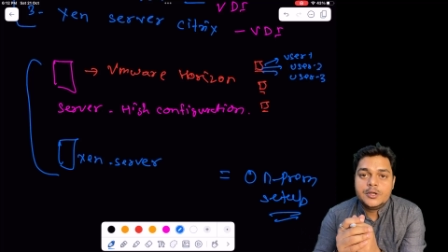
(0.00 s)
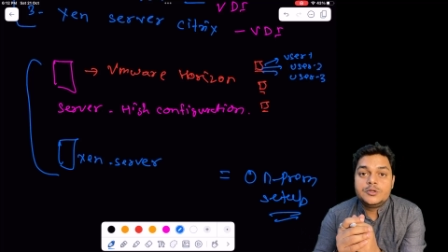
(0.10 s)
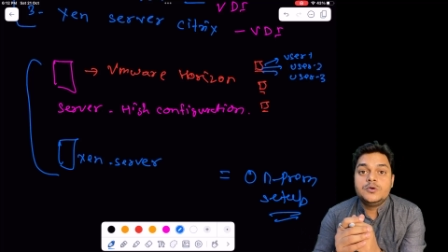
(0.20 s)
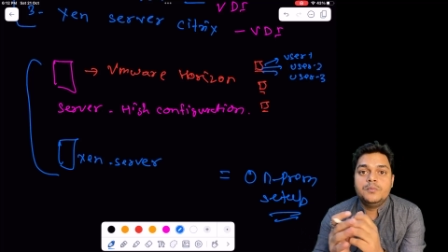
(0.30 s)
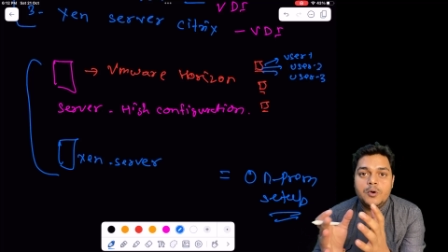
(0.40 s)

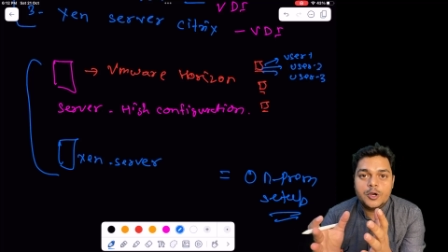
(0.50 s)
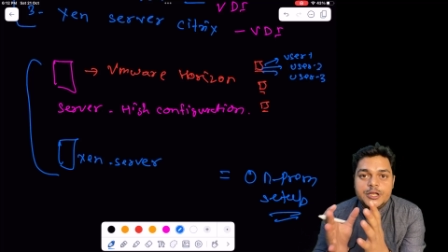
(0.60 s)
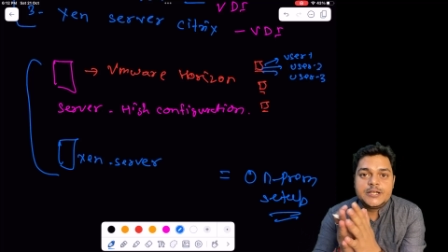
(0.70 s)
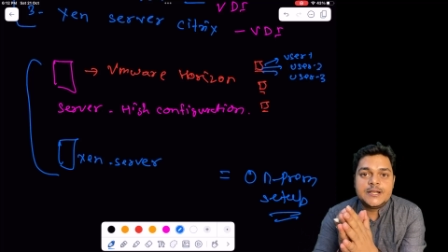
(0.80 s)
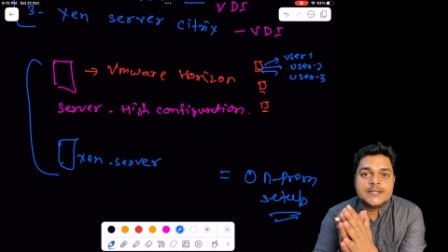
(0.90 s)
to
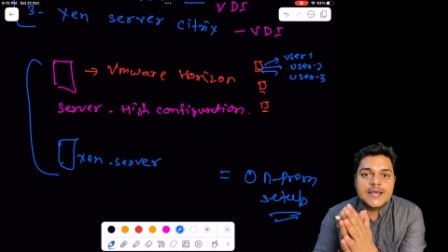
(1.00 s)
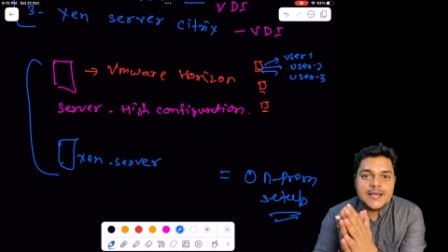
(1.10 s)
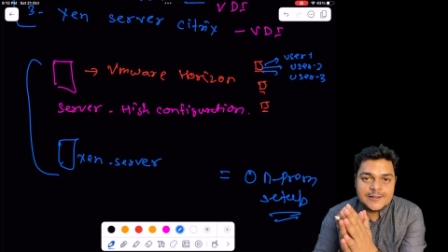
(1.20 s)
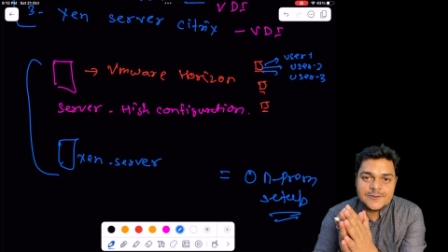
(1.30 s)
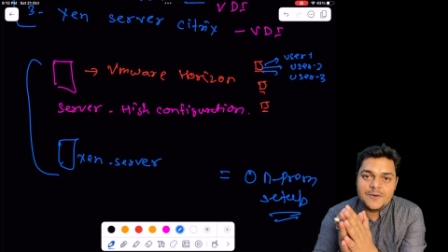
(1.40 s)
monitor the
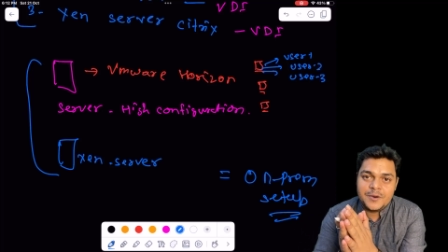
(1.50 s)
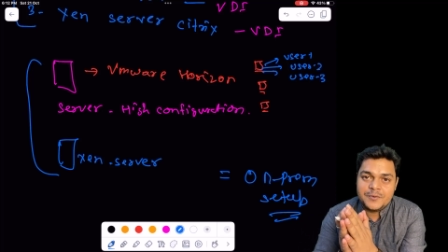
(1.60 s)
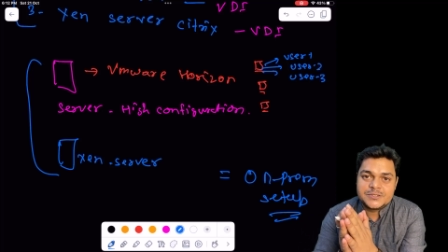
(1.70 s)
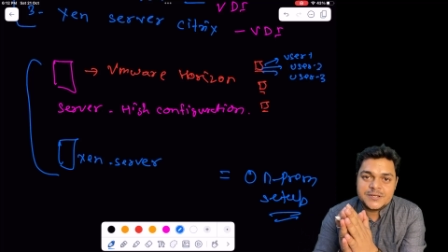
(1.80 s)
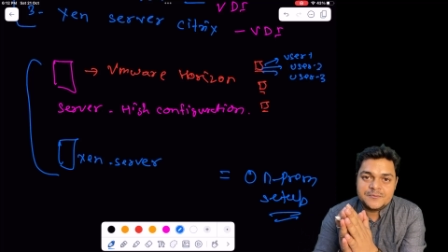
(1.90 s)
health of
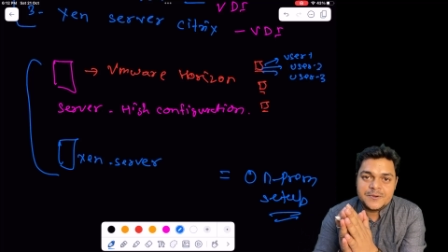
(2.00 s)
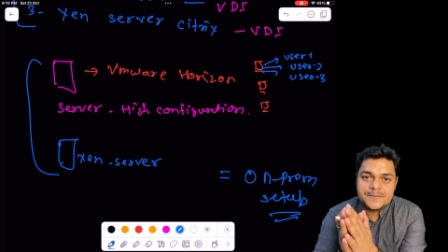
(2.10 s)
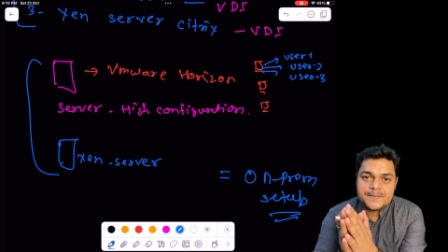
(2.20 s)
our server.